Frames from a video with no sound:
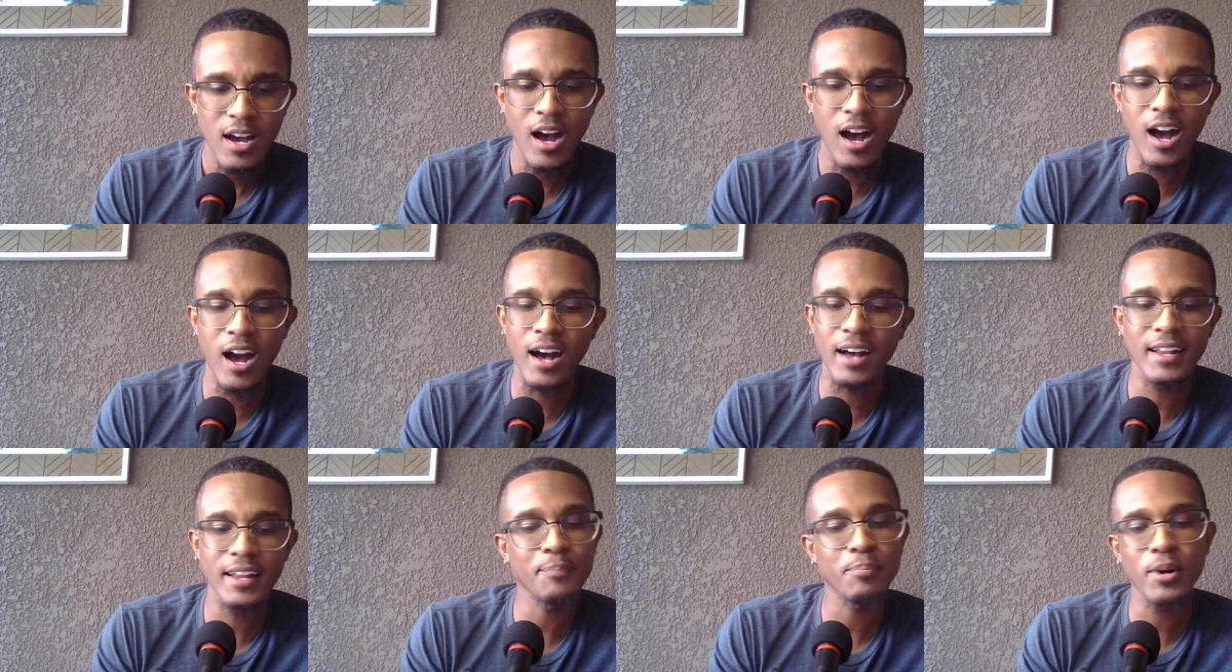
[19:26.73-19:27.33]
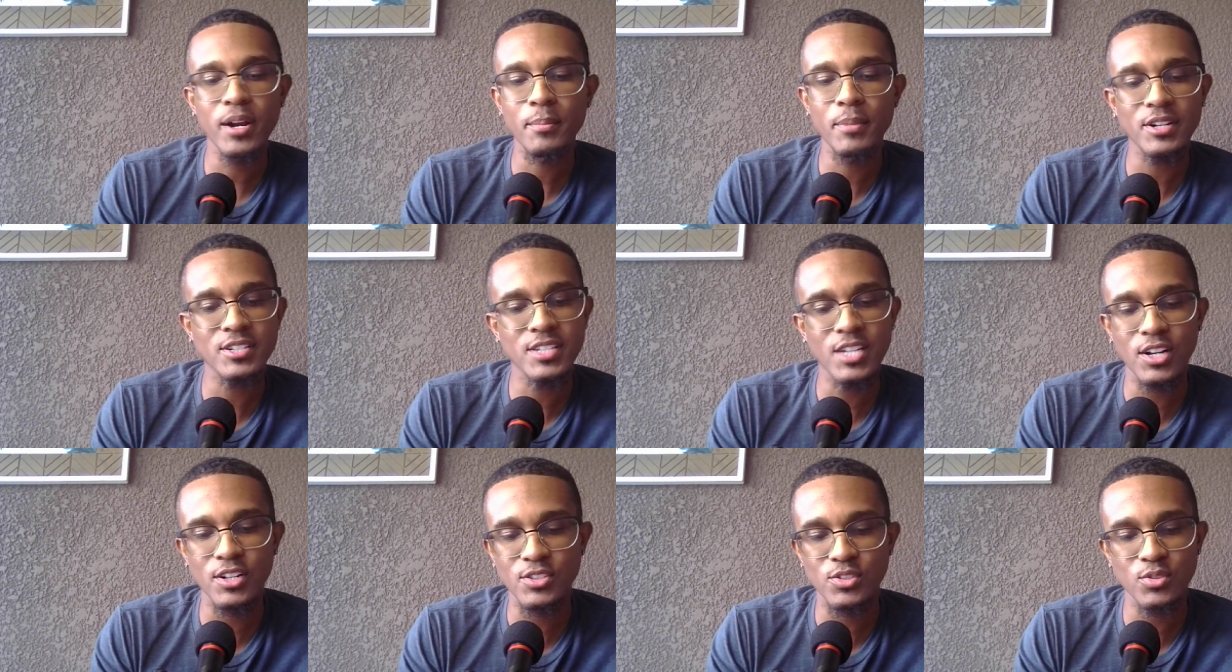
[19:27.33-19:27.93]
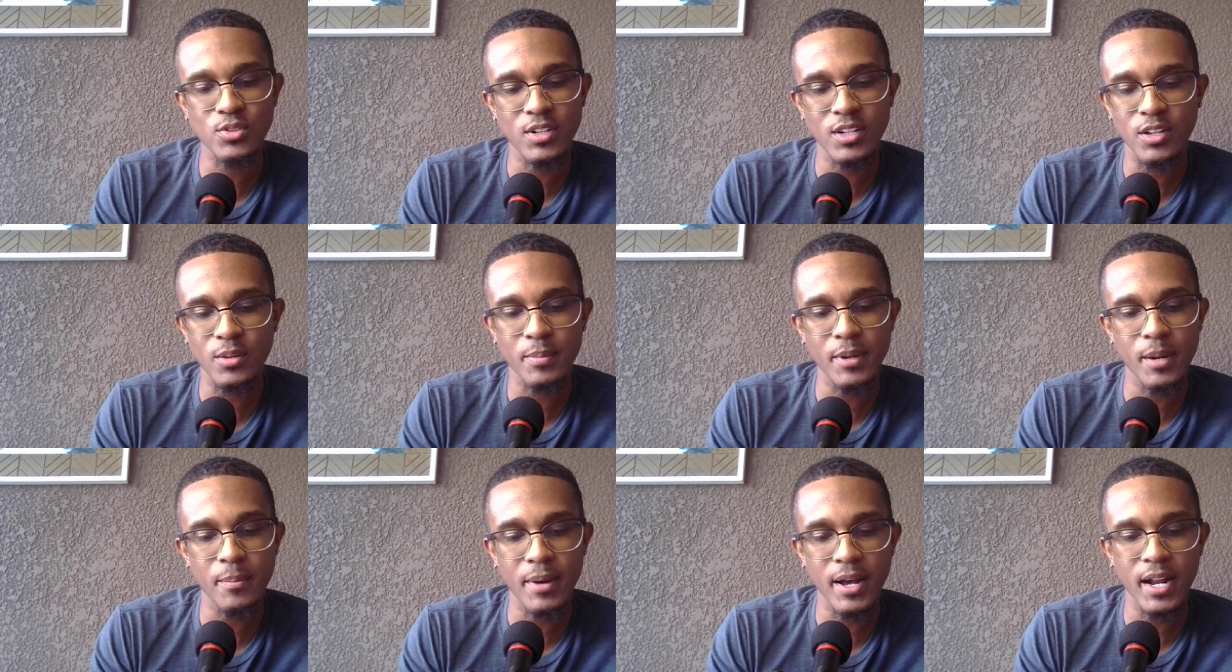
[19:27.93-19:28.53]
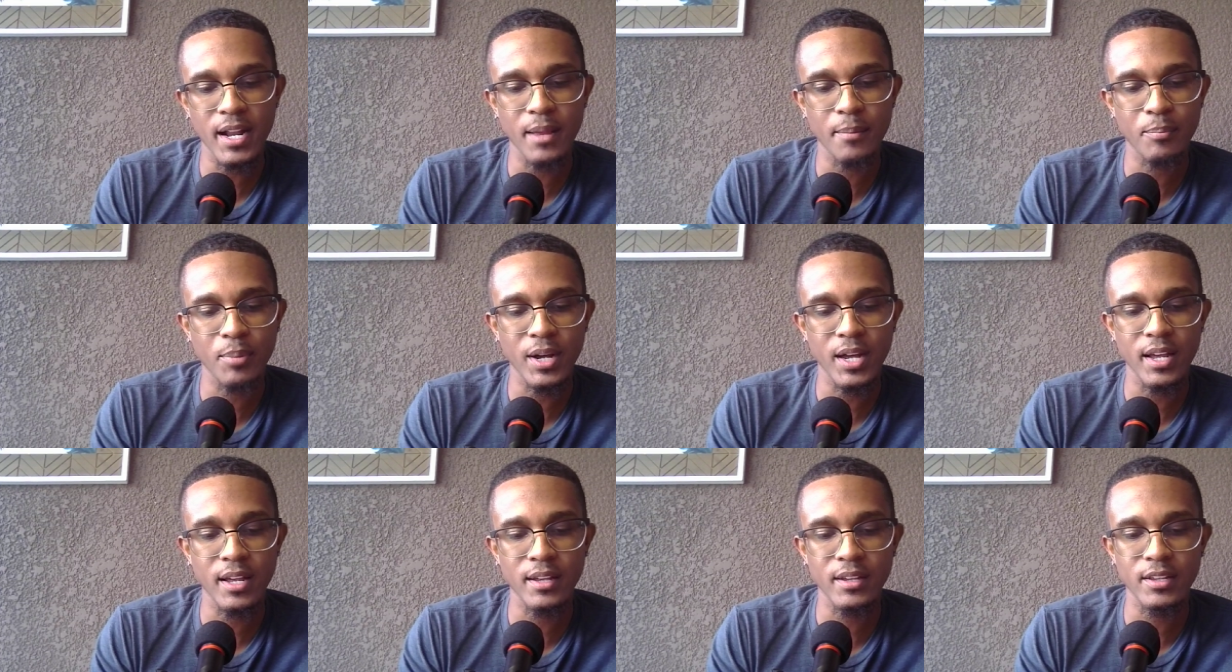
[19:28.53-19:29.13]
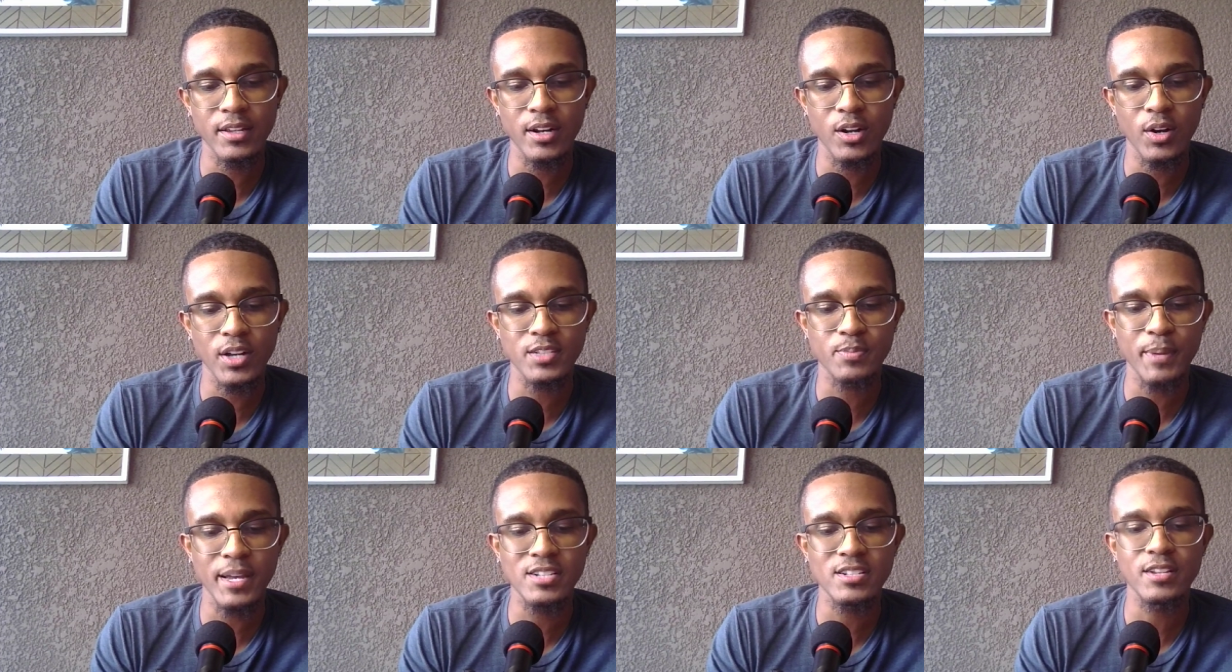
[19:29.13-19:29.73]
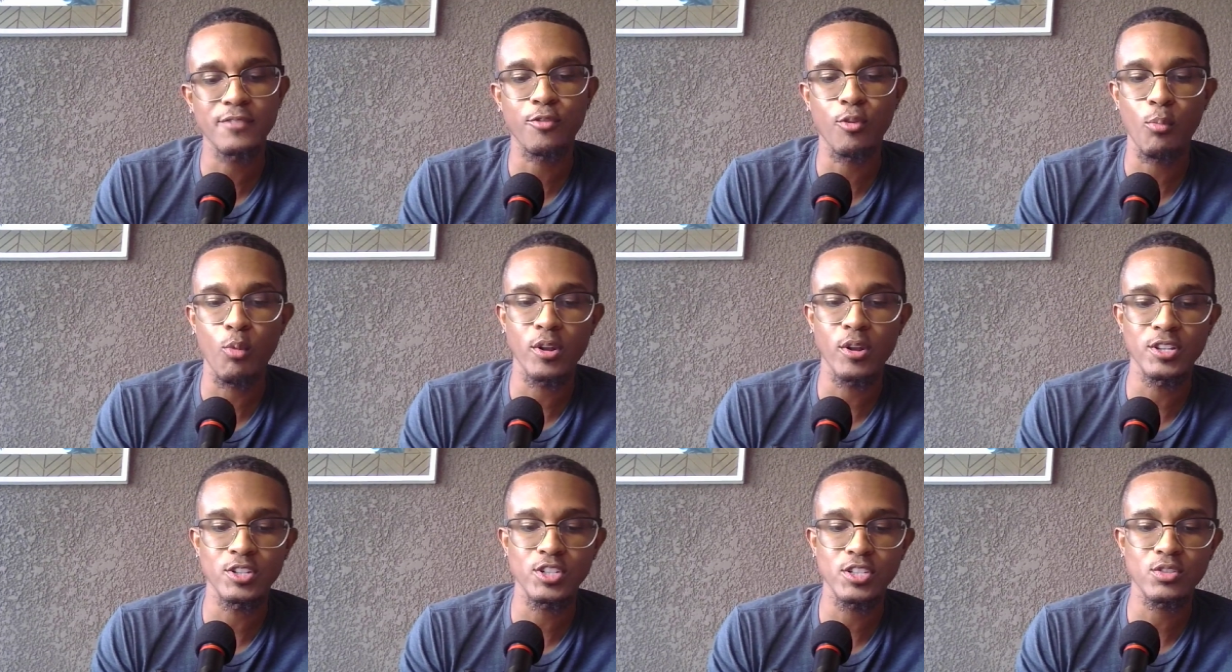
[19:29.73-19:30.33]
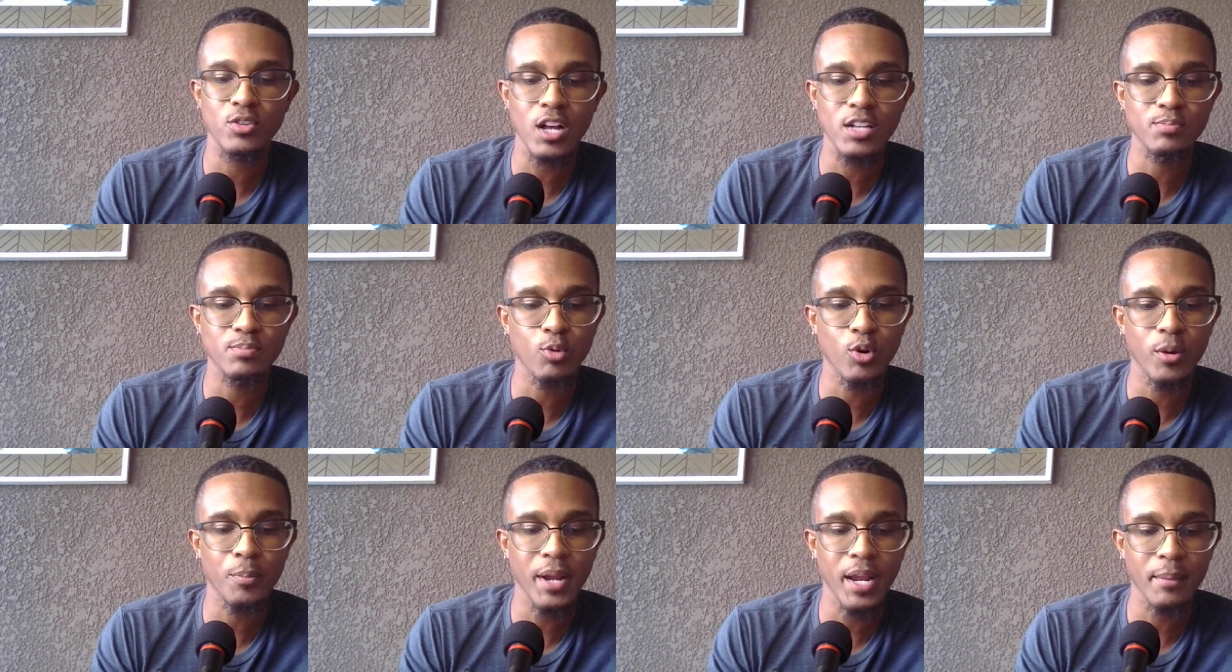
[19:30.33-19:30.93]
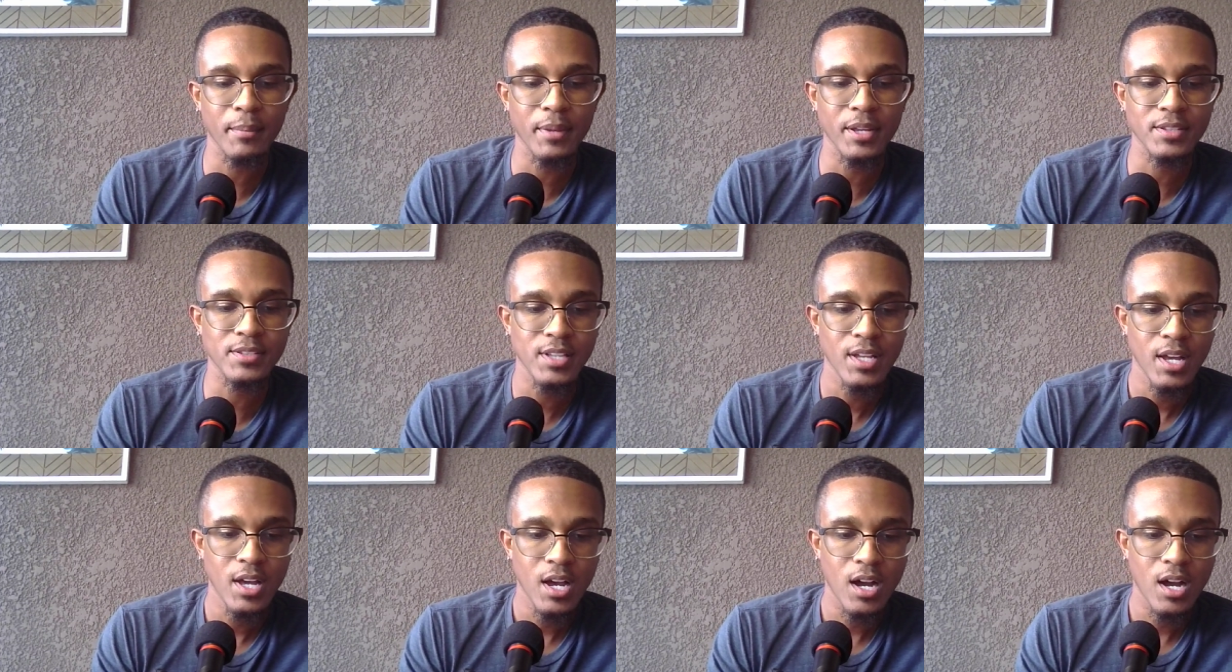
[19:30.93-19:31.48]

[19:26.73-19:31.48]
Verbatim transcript: Uh, it pretty much tells you a little bit about it, but you know, it's basically for more than just cross-border payments.